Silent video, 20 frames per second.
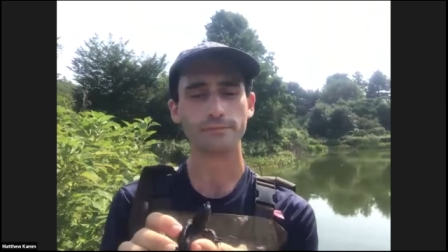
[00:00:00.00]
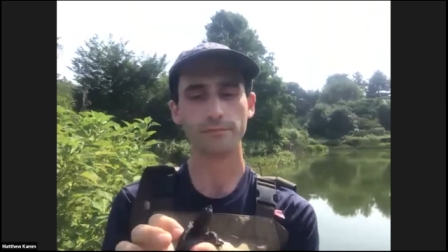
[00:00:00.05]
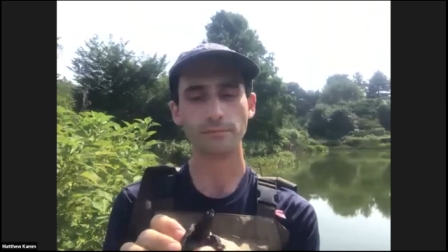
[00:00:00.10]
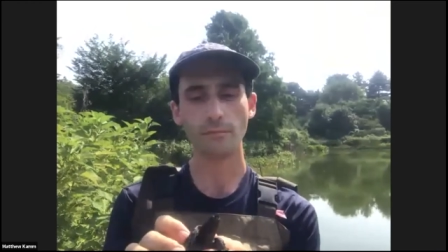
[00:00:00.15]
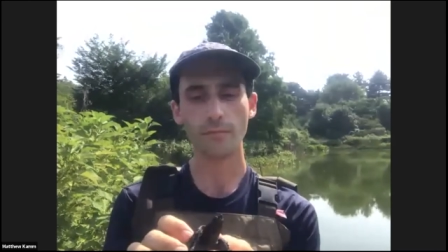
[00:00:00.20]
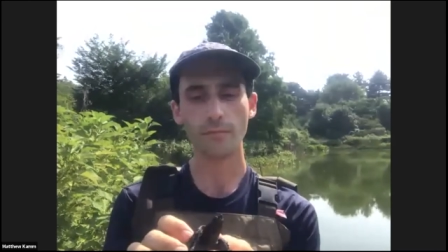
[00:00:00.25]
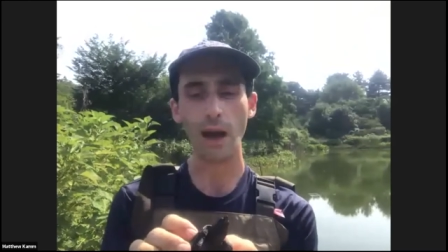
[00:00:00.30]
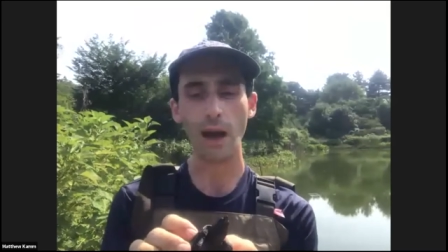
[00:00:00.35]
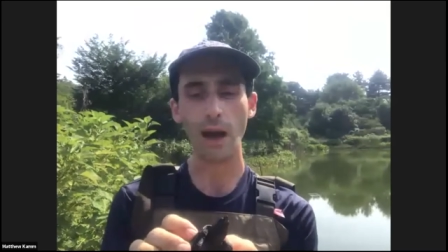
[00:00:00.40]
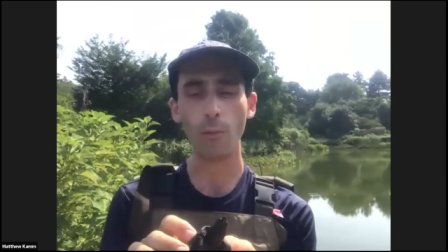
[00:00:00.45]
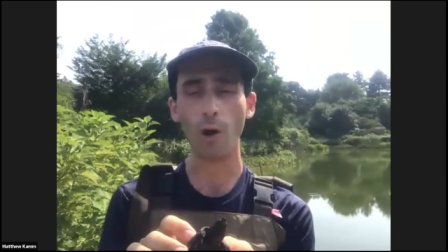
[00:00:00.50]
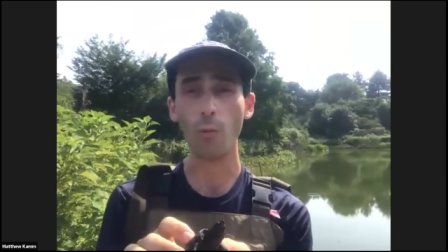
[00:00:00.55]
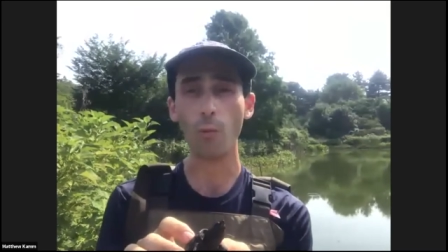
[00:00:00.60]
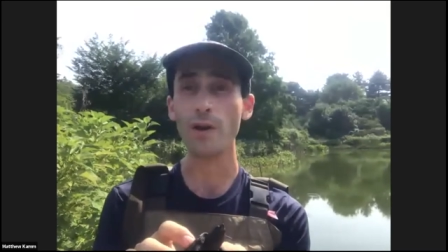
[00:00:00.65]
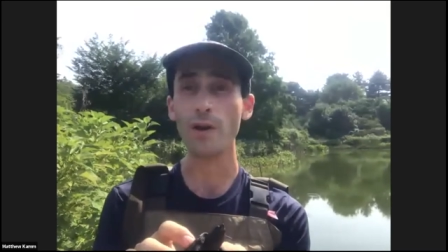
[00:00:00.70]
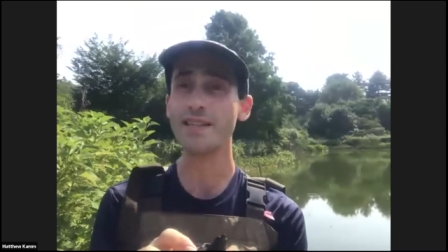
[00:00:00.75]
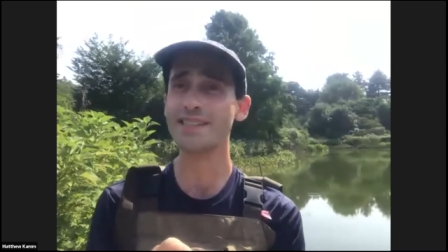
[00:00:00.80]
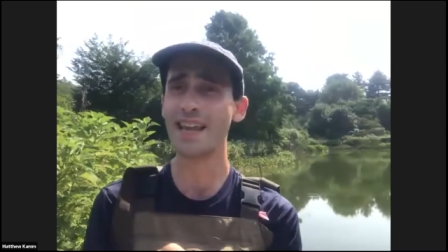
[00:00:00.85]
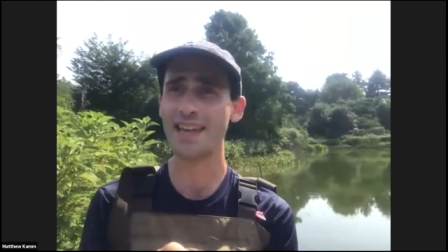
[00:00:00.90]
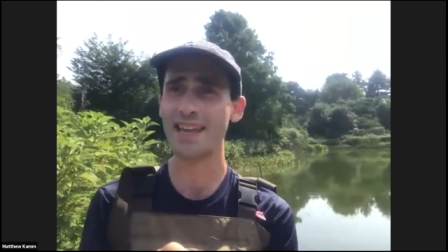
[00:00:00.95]
And what we say
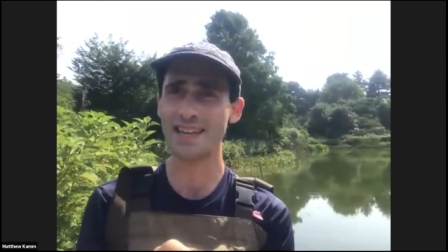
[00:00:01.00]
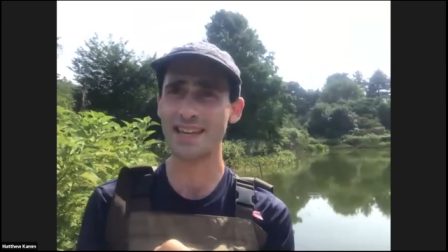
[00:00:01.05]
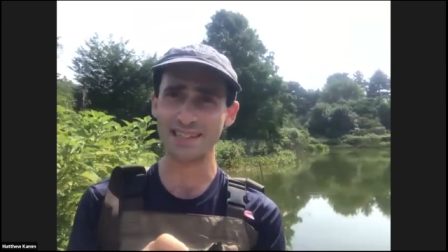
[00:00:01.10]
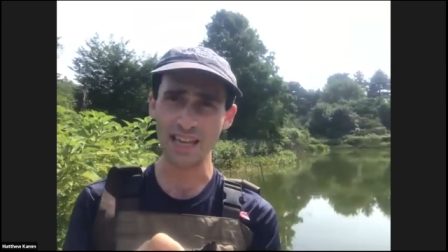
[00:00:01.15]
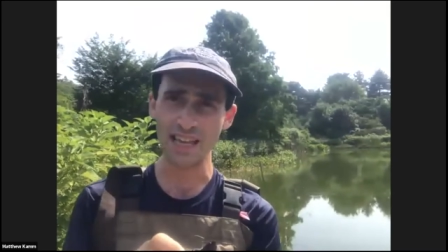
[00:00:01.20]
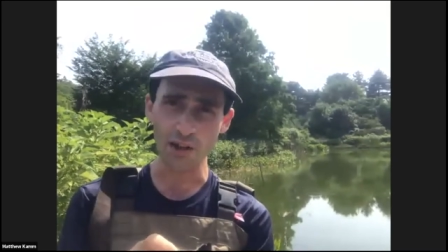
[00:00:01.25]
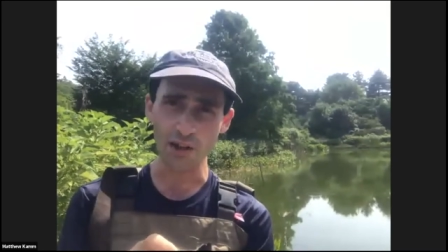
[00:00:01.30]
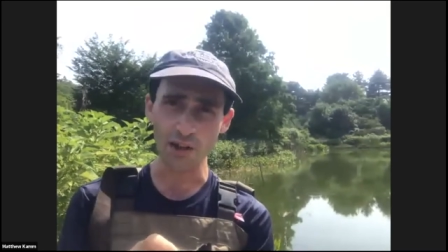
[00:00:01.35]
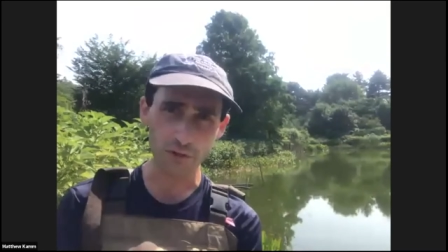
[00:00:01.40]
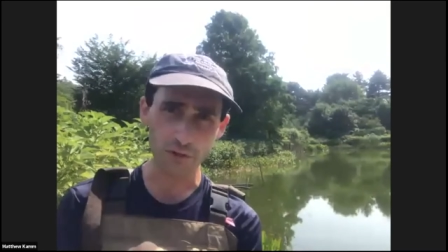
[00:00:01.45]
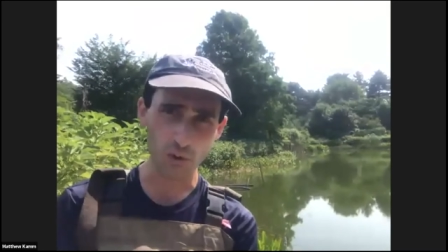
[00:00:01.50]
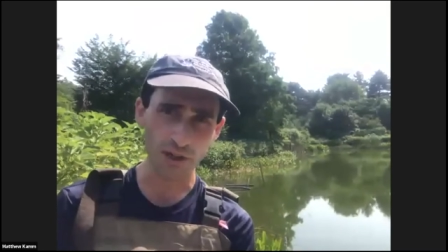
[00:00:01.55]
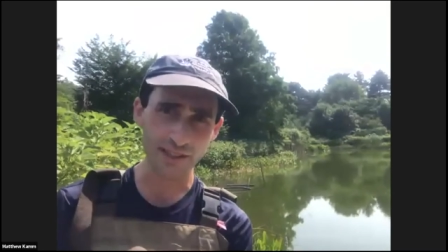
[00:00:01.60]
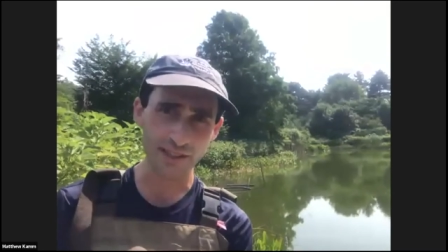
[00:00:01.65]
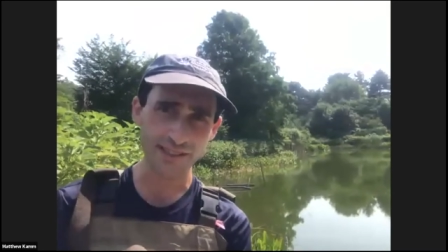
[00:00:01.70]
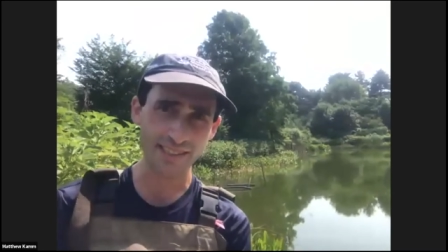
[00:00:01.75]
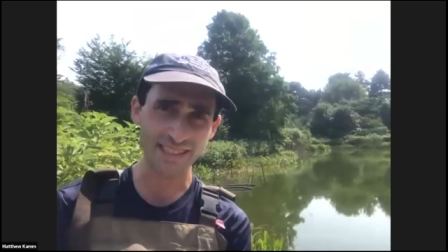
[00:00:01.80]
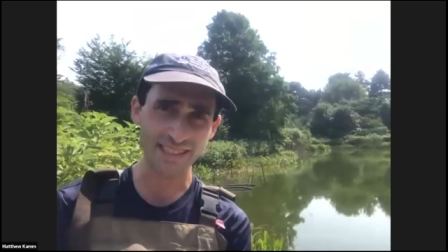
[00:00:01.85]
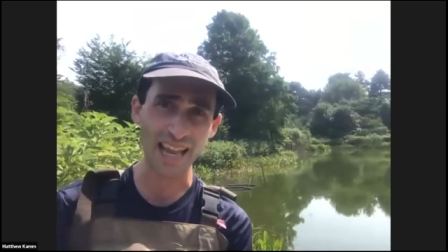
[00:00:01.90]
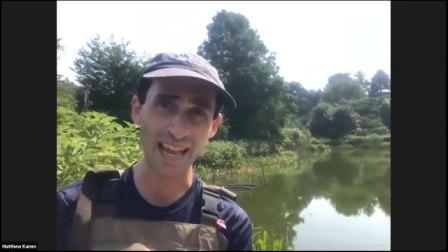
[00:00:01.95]
is if you can
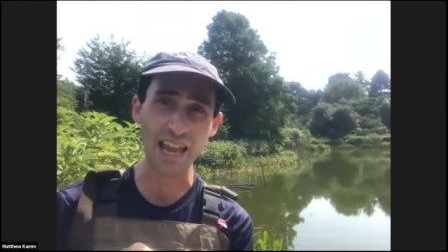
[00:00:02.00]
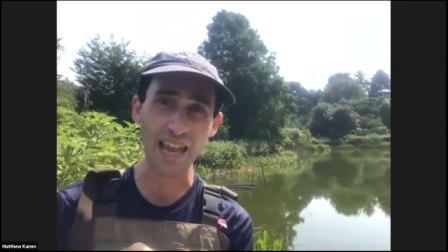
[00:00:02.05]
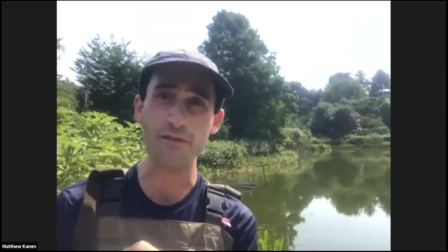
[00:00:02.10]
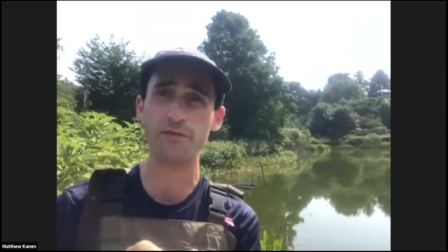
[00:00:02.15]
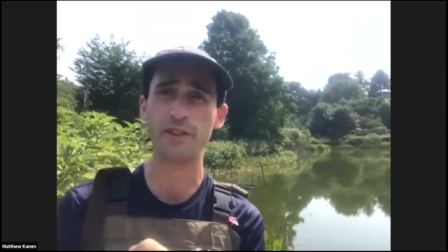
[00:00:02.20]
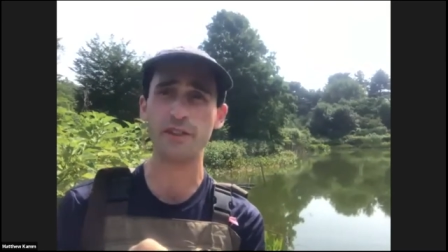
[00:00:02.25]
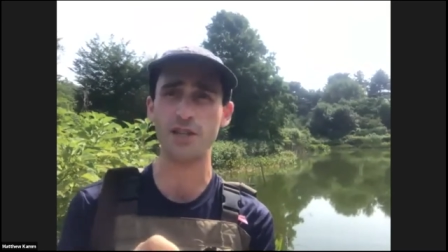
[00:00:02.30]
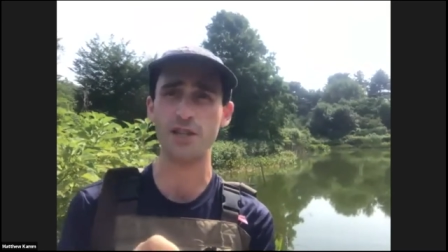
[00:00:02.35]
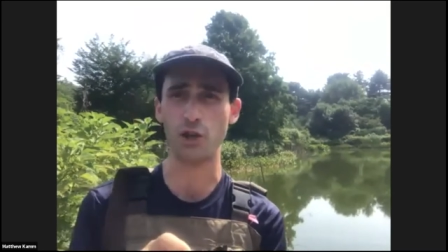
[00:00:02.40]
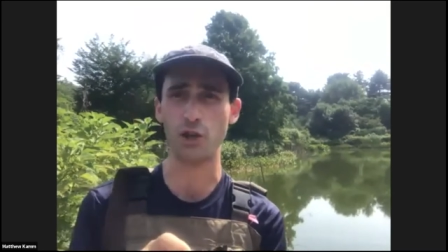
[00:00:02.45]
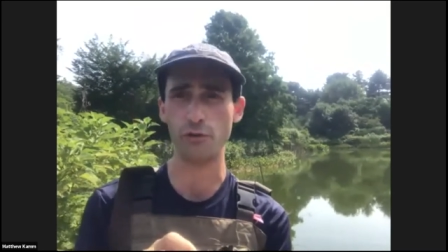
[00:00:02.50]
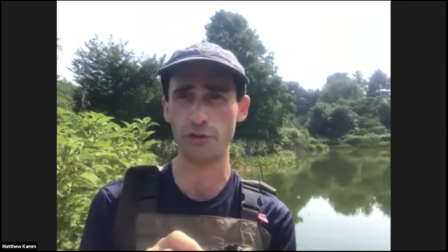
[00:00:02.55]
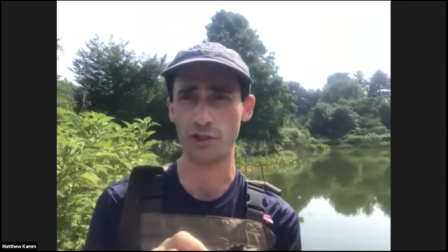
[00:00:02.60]
safely do so,